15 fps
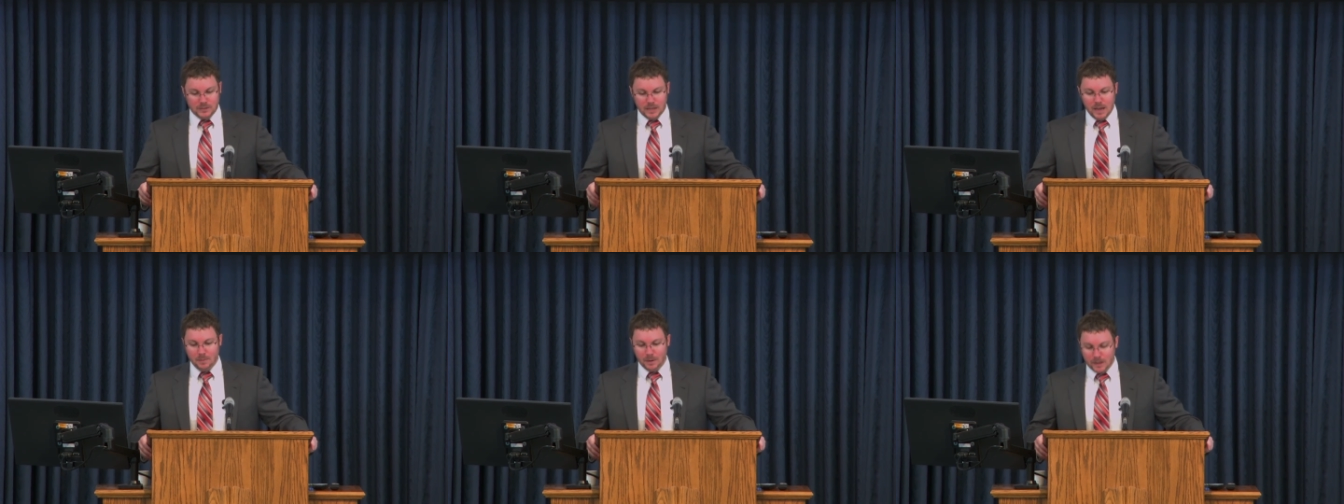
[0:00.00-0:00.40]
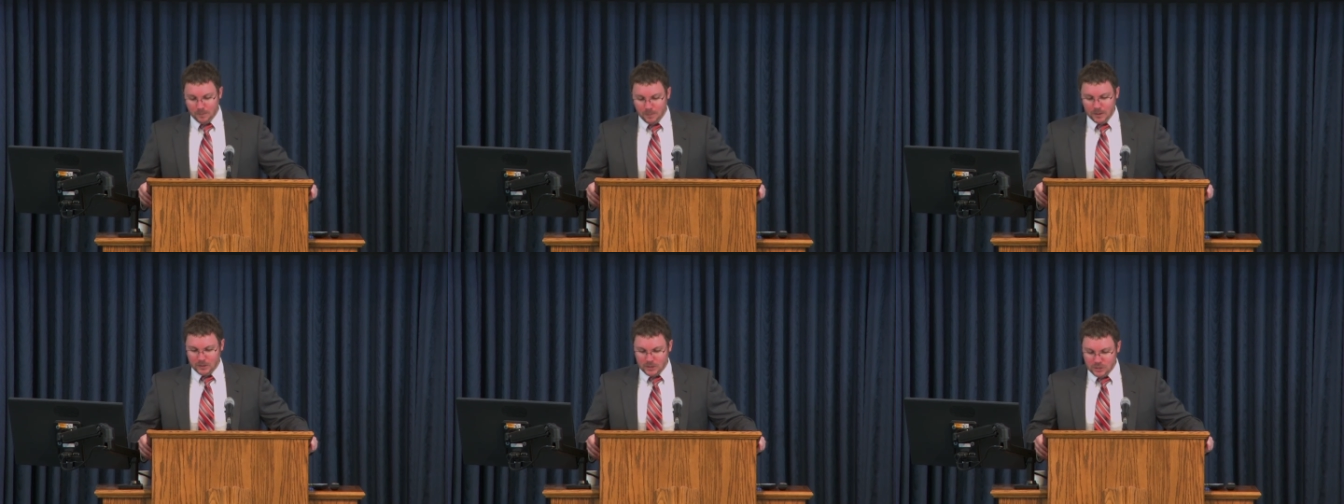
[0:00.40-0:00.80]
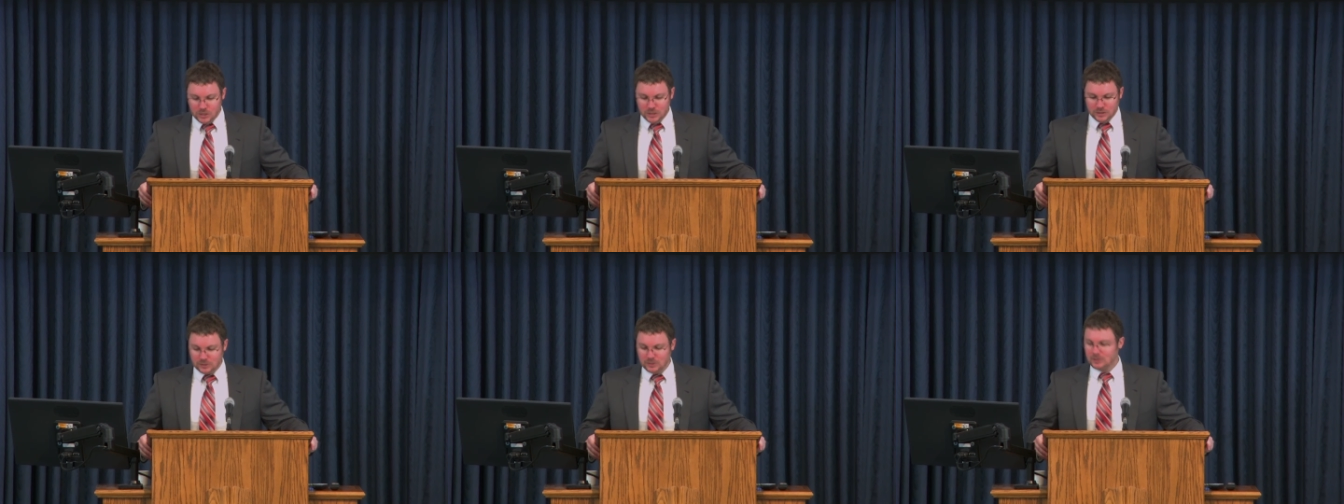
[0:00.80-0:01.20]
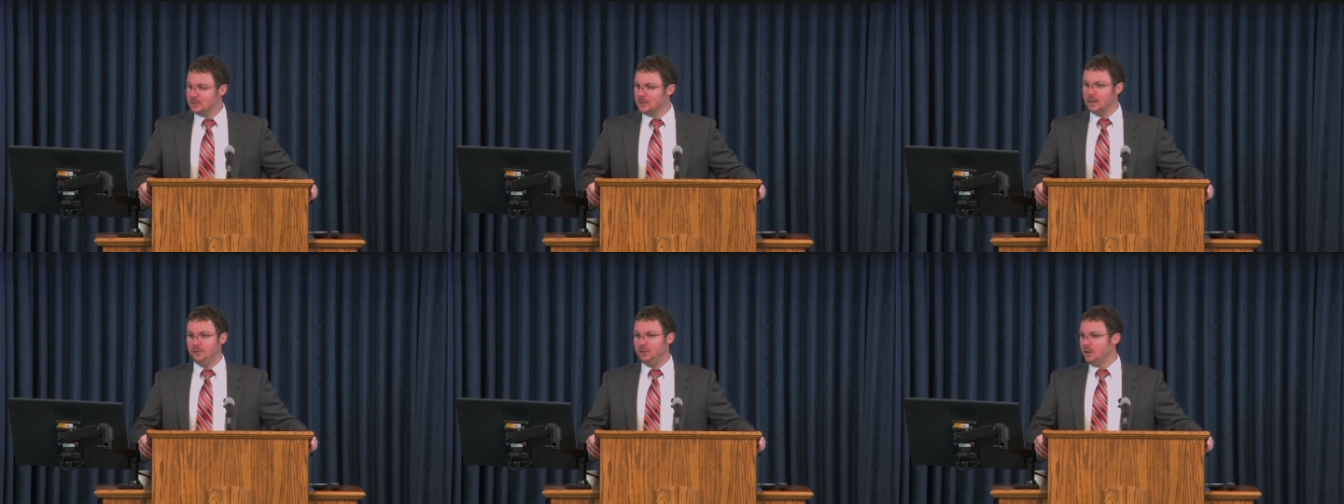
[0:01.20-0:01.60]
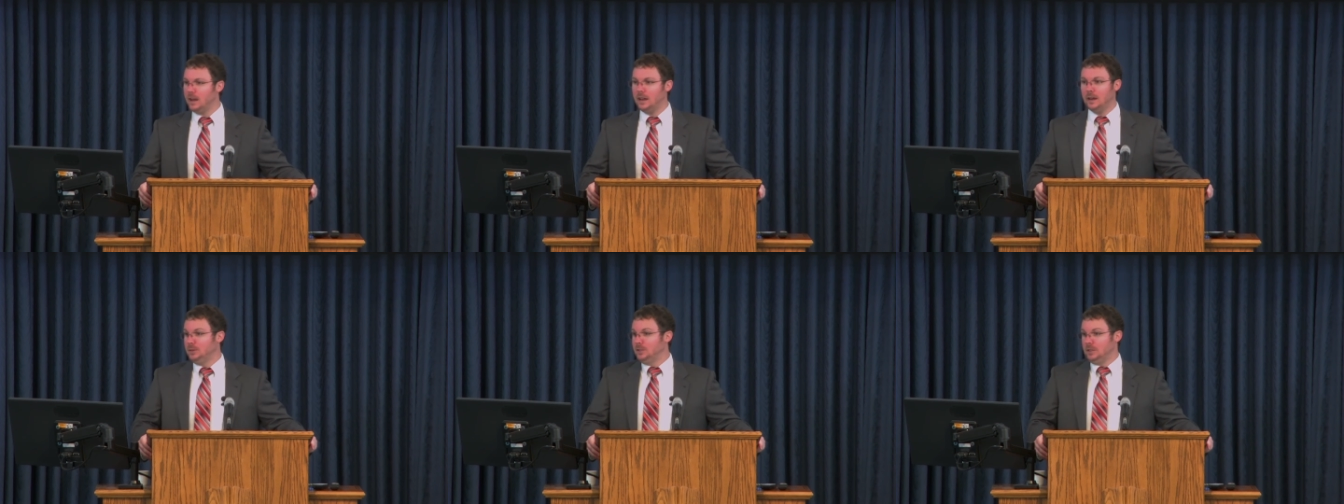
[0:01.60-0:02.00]
But compared to Jesus' love for God, it
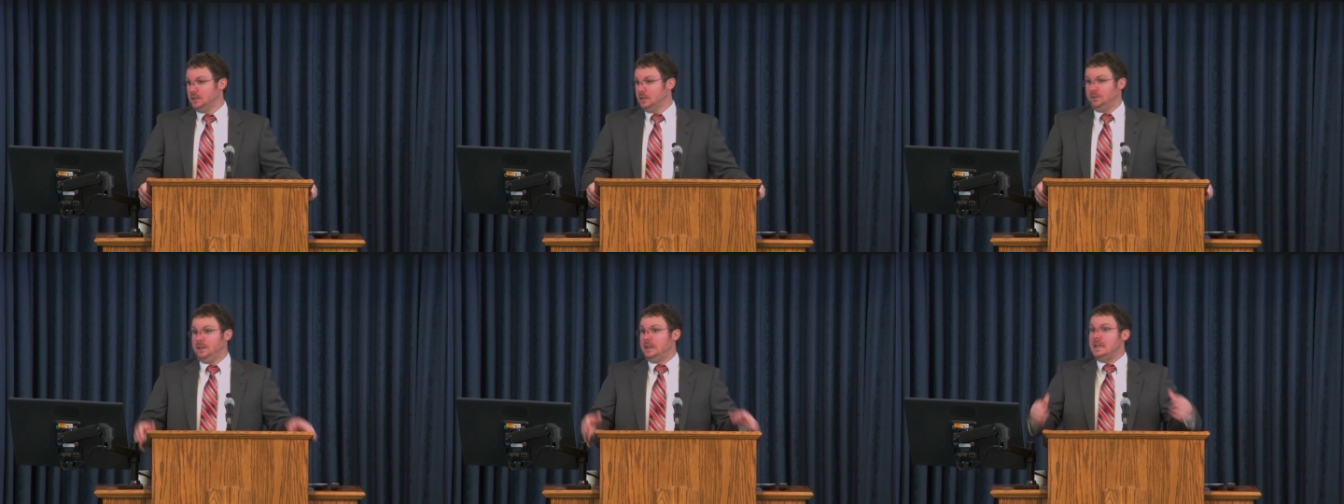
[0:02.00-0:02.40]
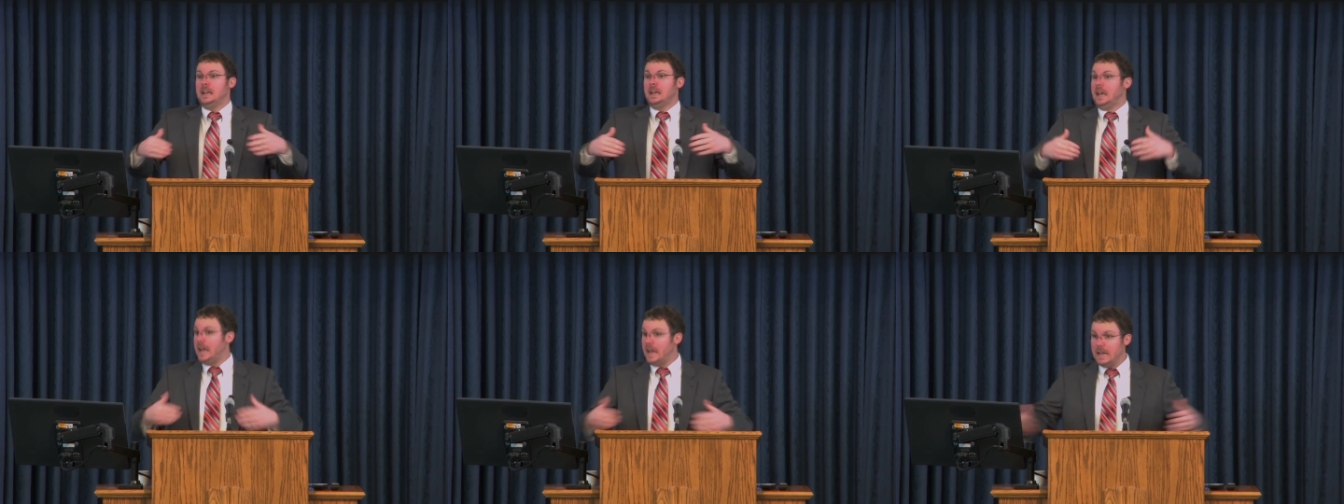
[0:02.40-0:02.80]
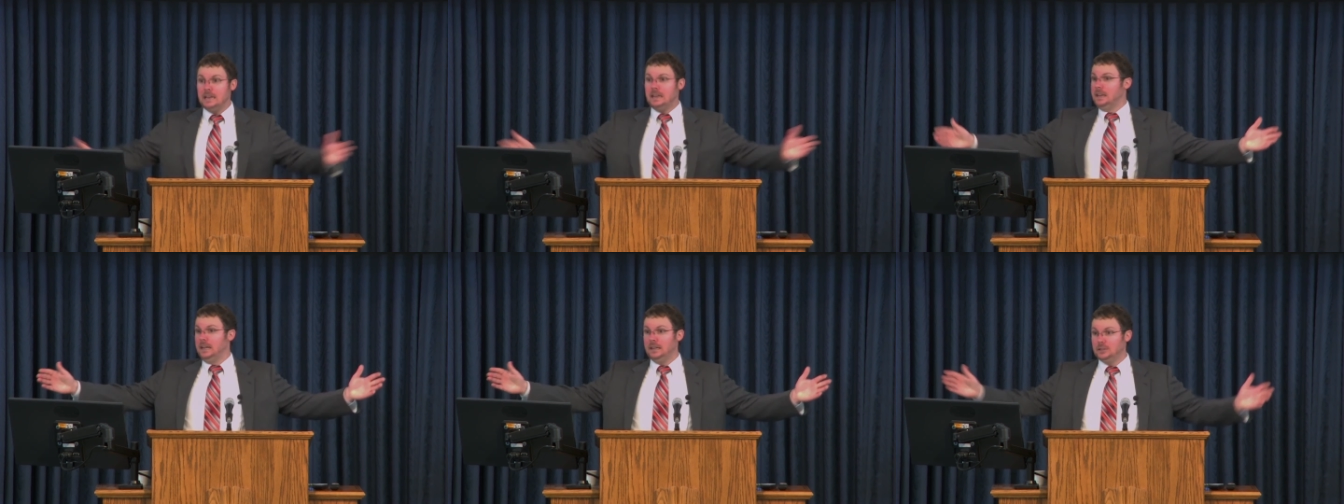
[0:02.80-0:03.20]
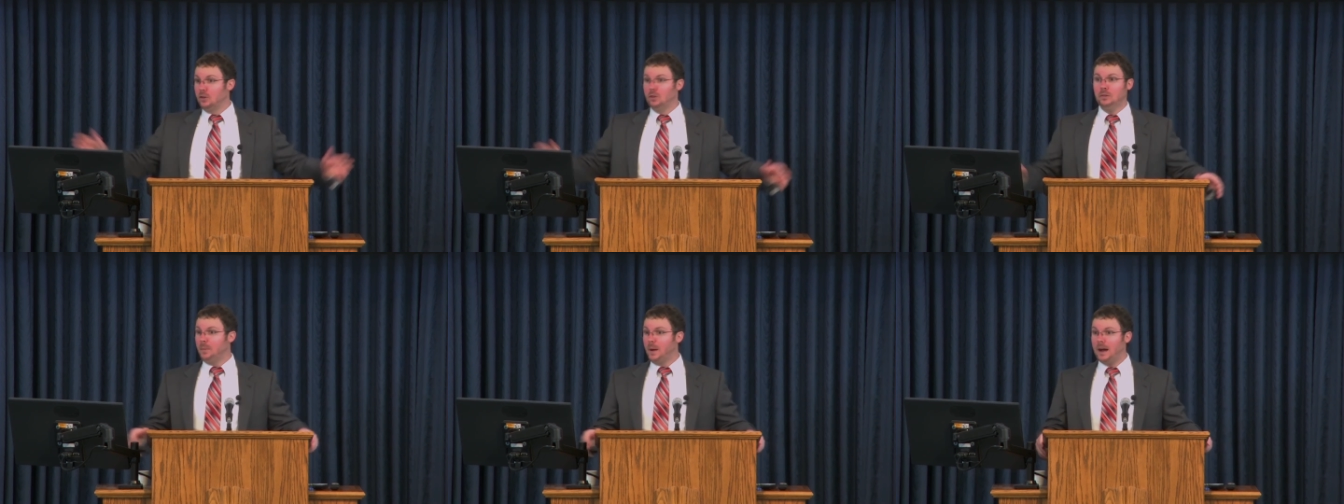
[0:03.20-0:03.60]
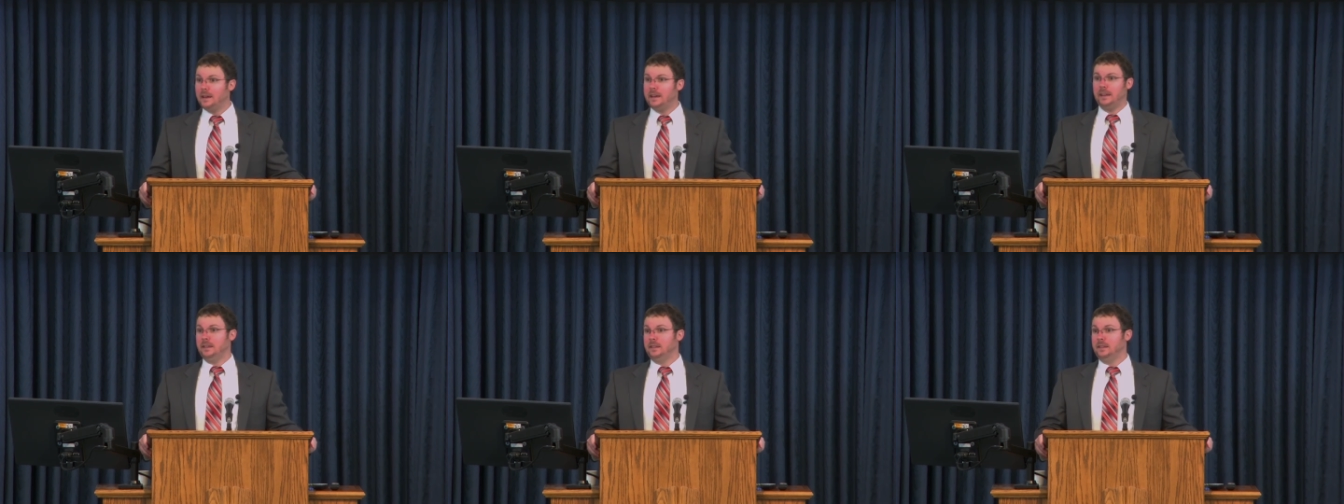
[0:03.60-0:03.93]
was as if he hated his own body,